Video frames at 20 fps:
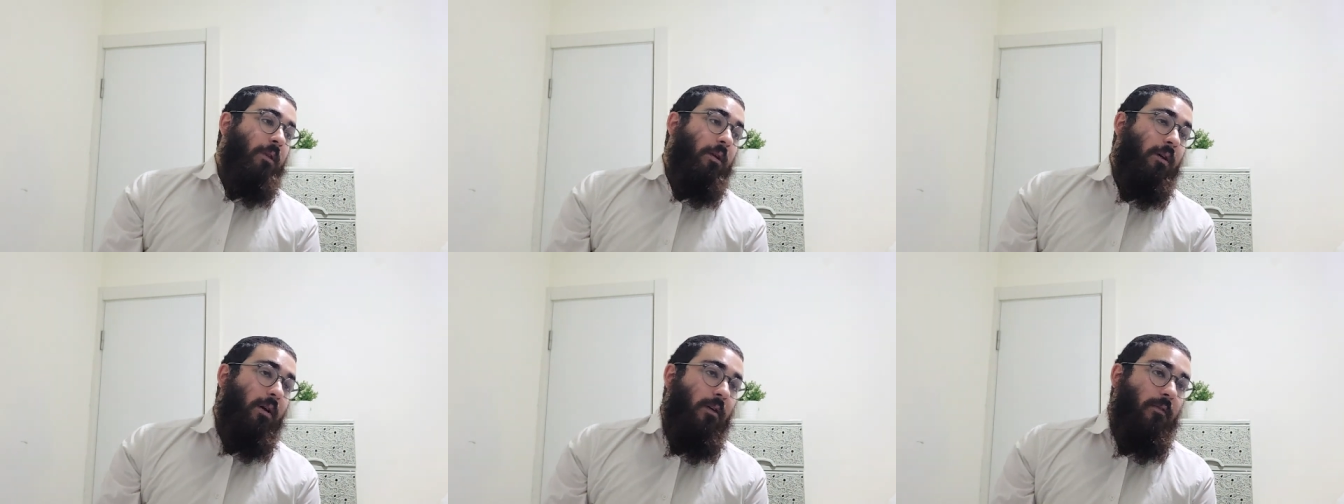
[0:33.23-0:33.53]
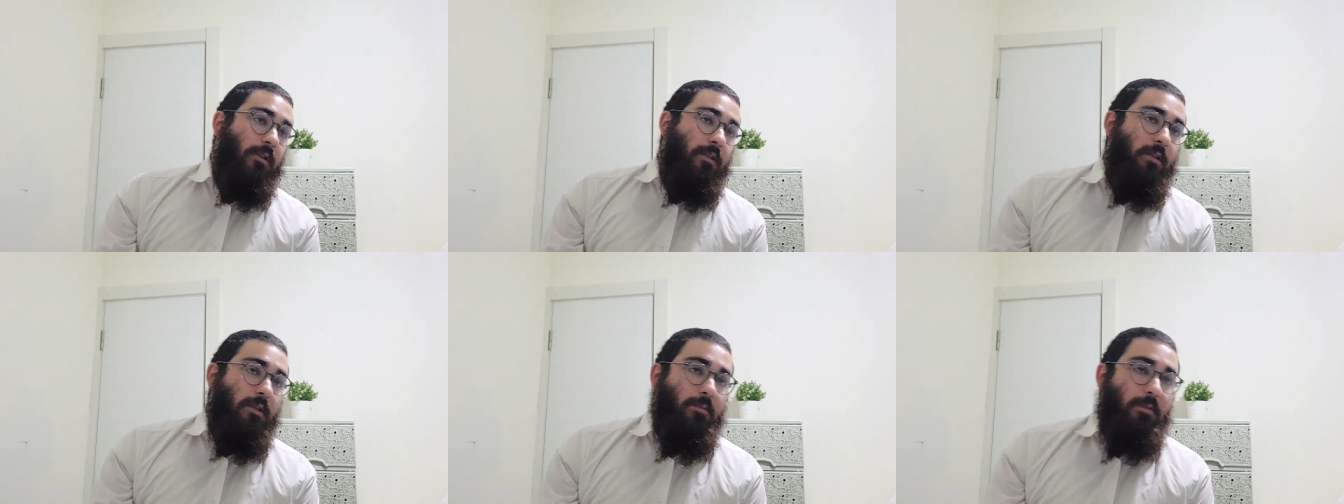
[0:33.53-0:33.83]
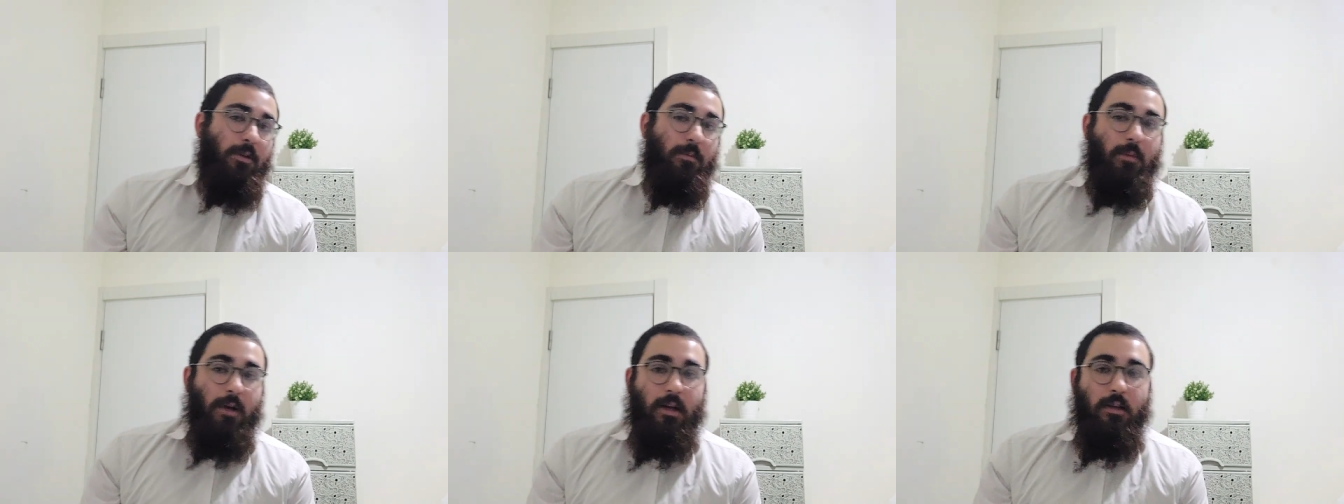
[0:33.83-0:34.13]
obviously
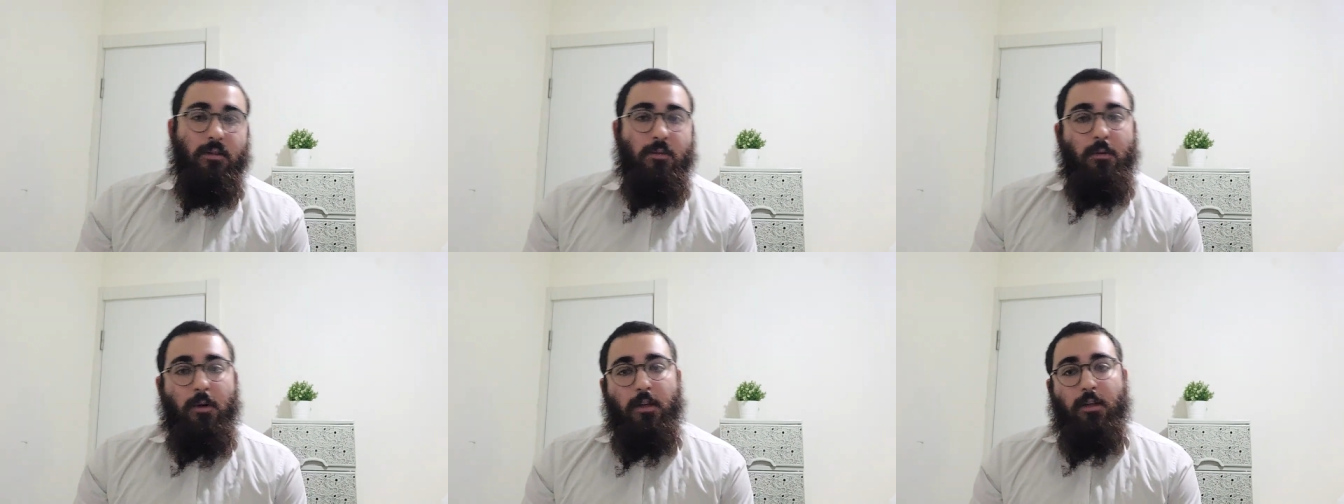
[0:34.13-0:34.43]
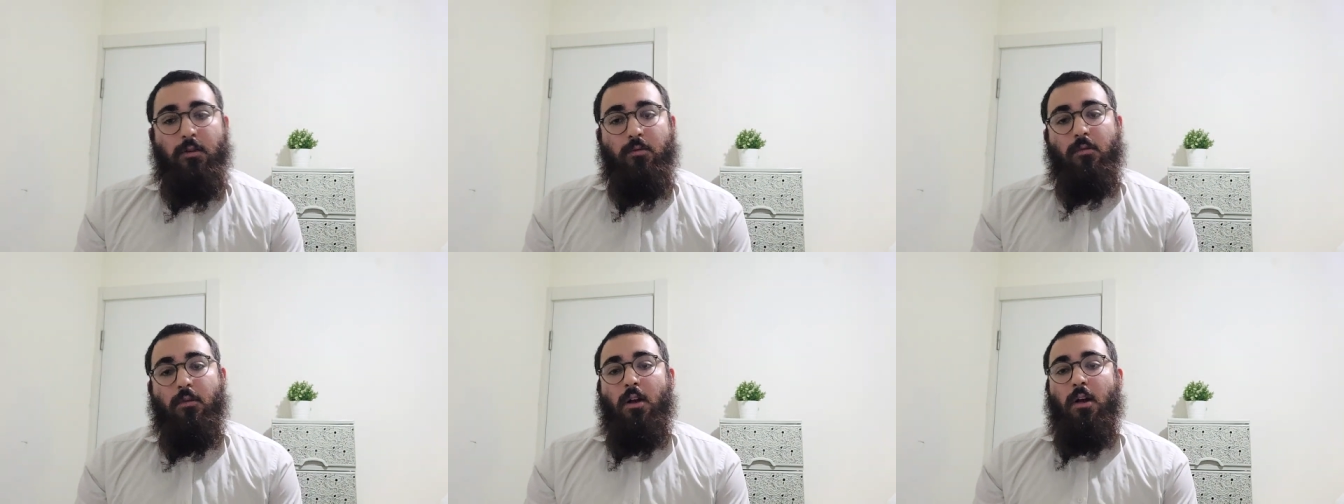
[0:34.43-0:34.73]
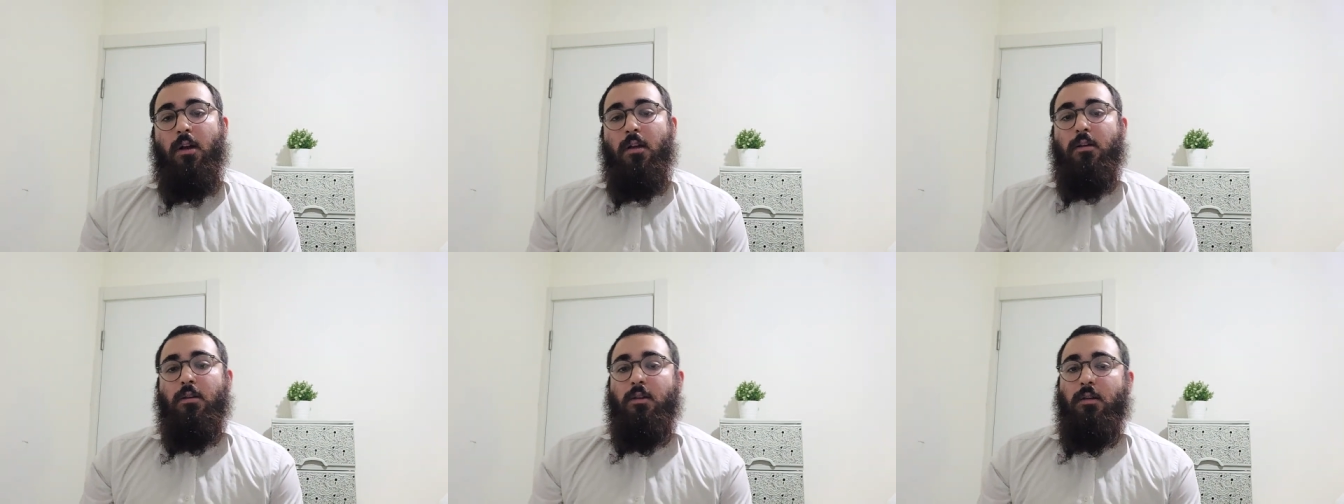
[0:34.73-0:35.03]
being backed by
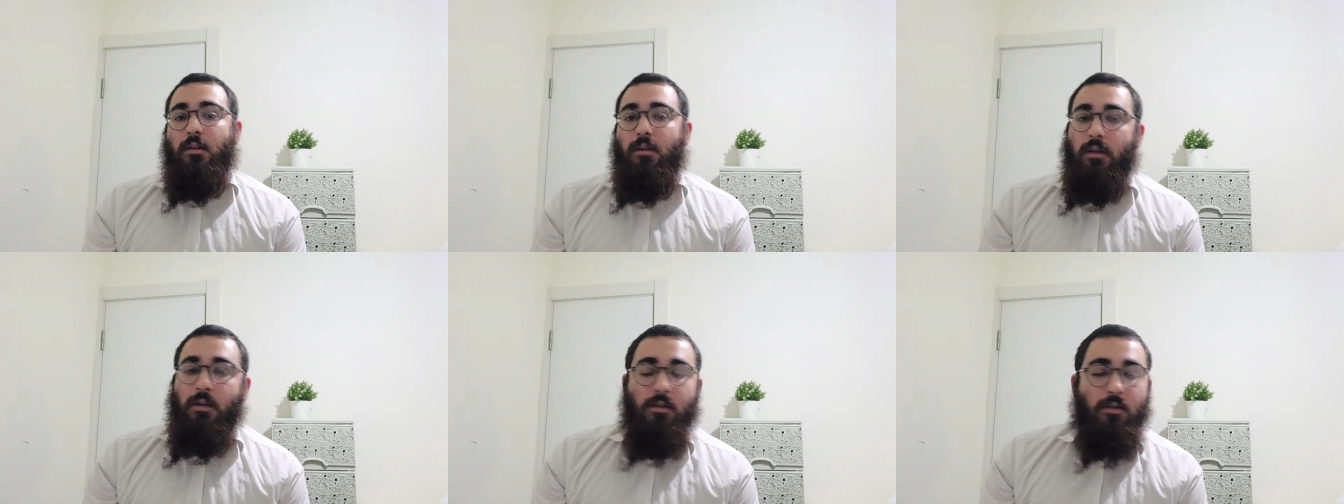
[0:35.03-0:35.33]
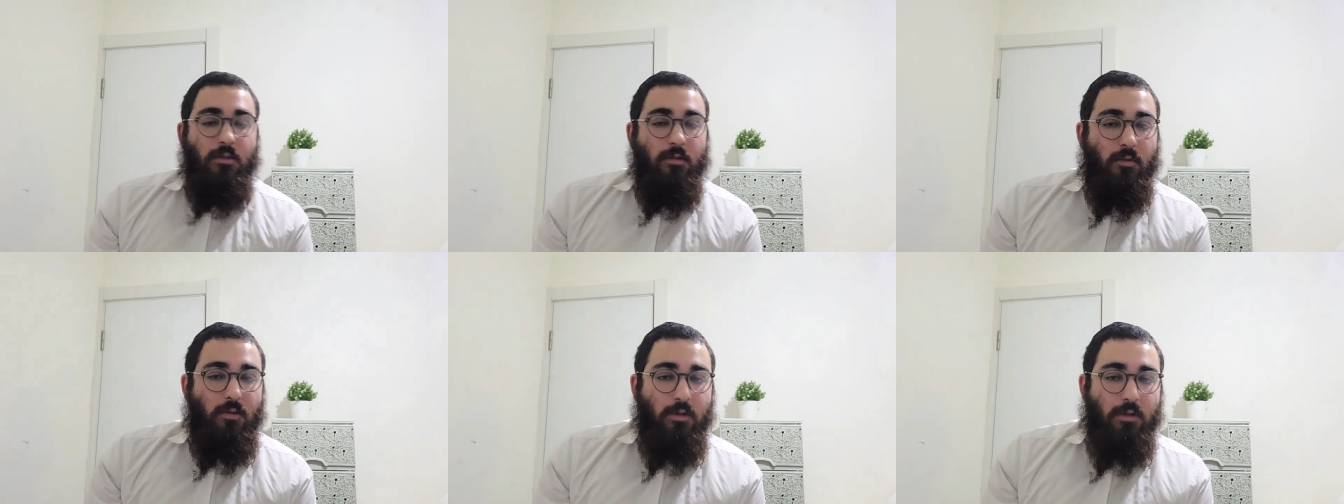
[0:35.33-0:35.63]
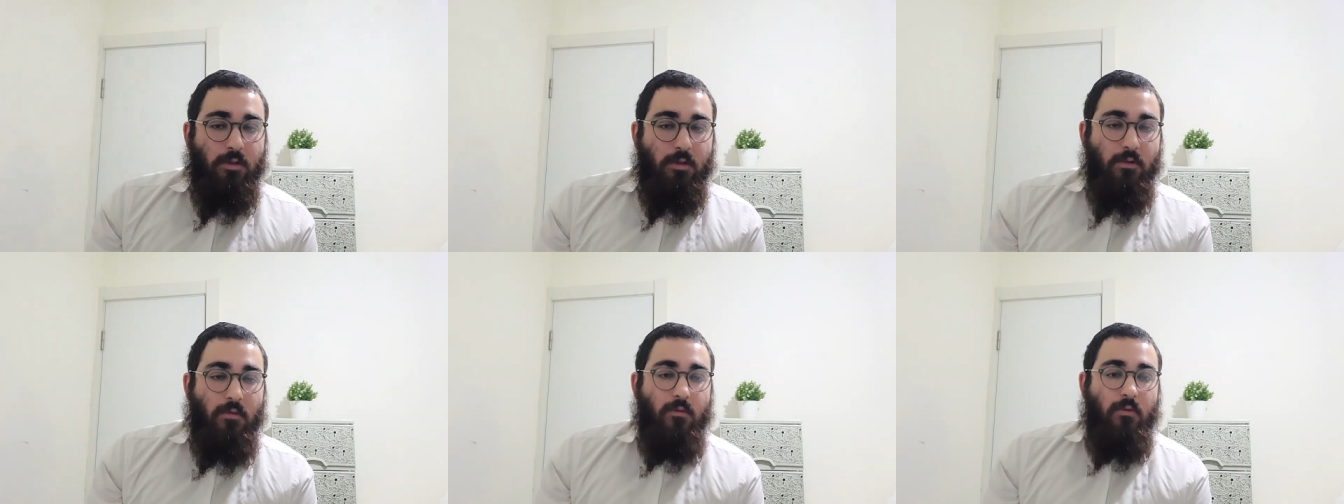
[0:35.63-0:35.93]
Iran and so on
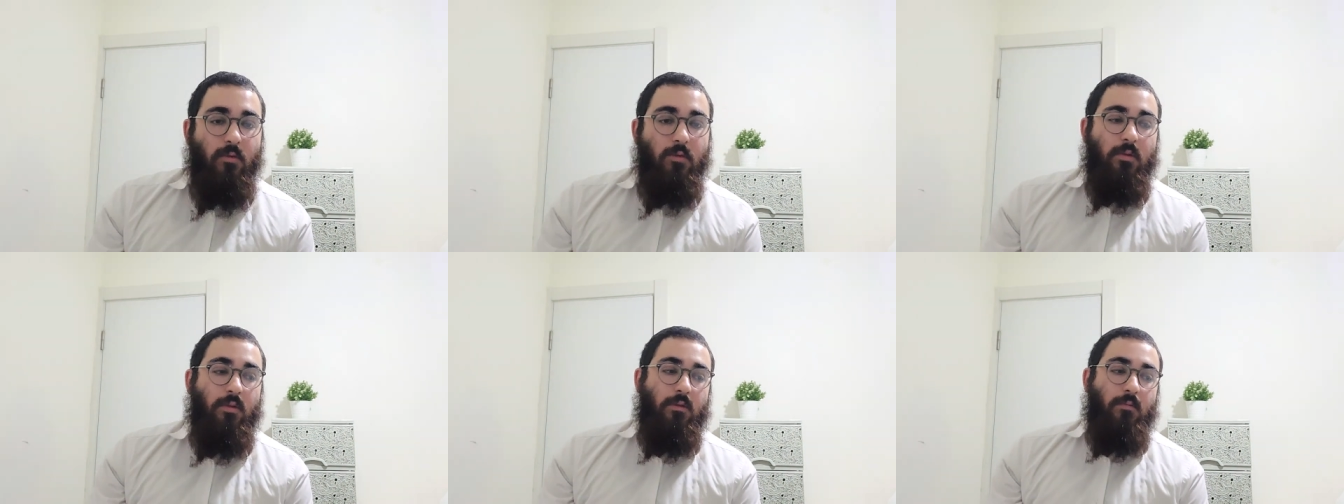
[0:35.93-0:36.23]
and so forth.